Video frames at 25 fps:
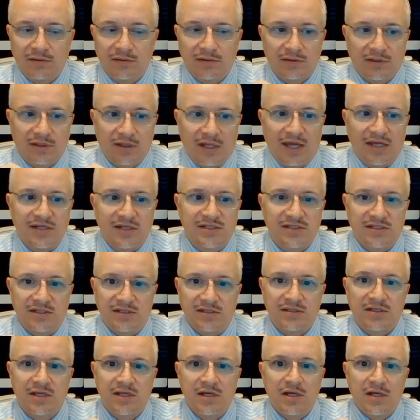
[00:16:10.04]

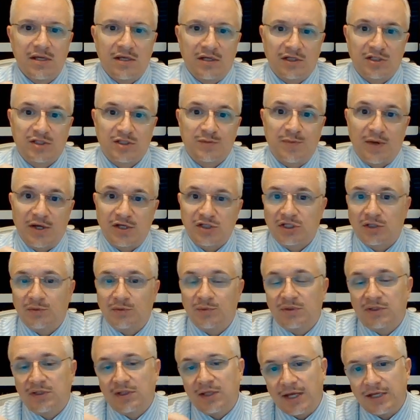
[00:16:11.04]
cases, especially
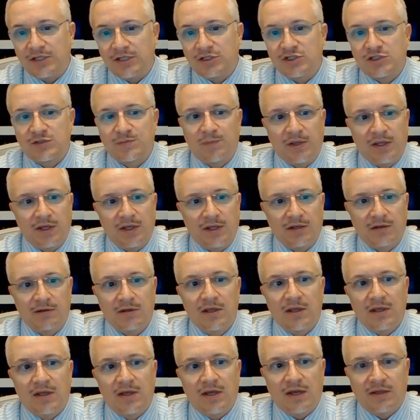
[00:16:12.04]
with the Aegis pin,
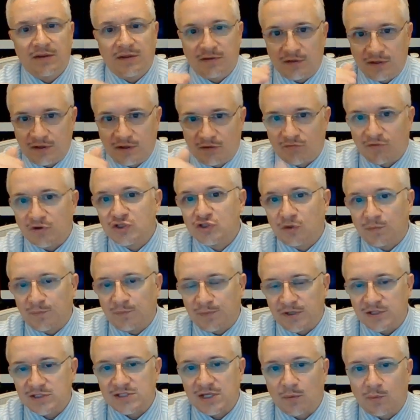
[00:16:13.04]
the original
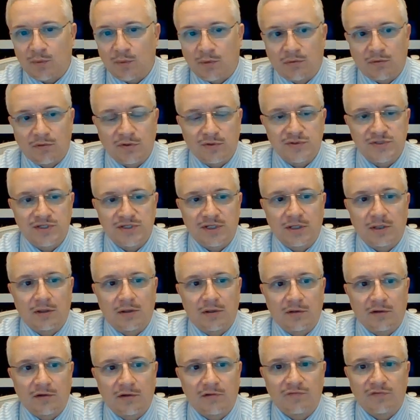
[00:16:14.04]
pins that we were using in
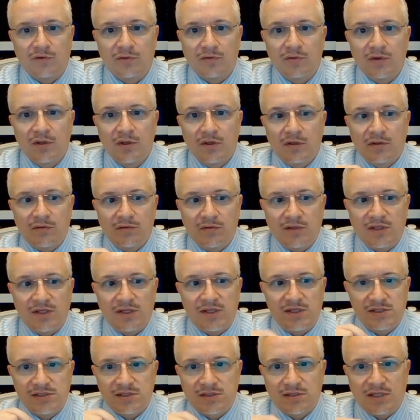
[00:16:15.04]
Clearview,
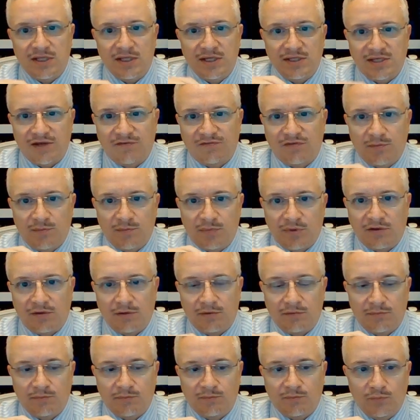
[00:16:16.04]
these things have to
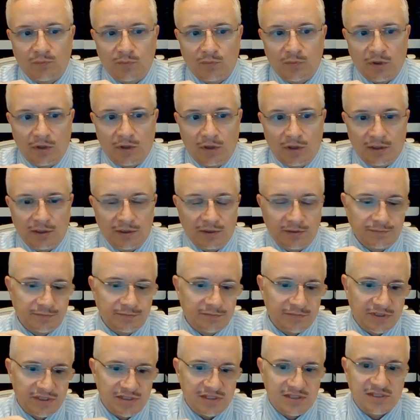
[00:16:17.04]
be
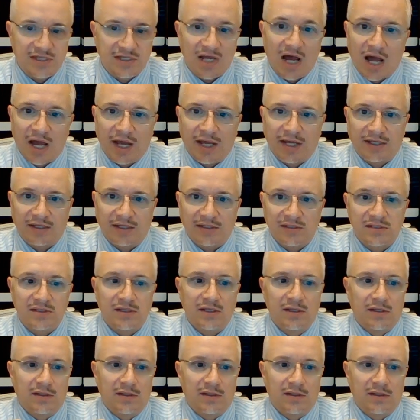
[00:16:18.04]
designed